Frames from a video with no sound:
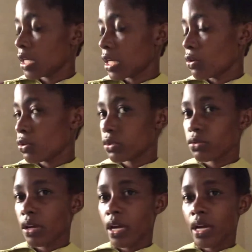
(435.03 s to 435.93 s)
cause
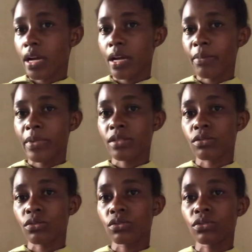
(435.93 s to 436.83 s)
your
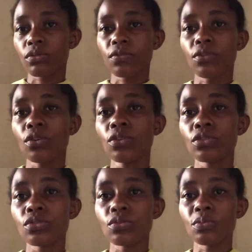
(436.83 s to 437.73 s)
menstrual flow
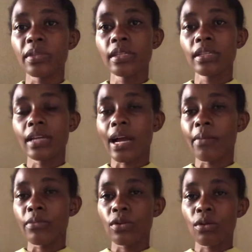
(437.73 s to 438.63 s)
to be
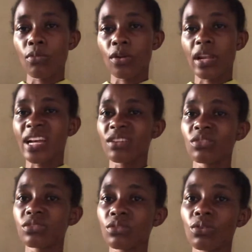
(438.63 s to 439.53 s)
abnormal. And
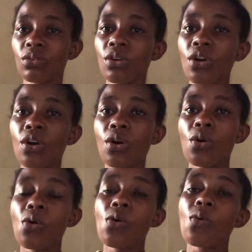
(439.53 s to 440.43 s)
also
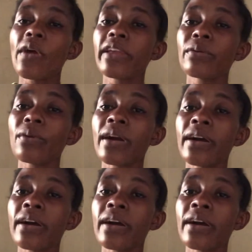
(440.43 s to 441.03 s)
when you